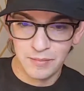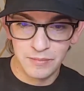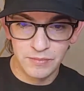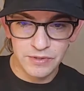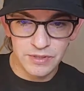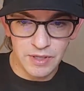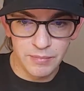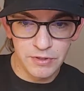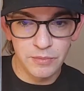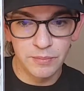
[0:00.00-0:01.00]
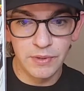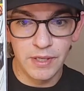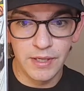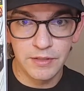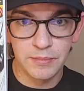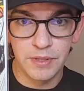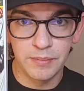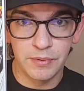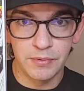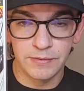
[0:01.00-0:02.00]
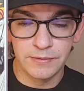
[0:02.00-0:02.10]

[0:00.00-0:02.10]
looks like a bunch of blind people.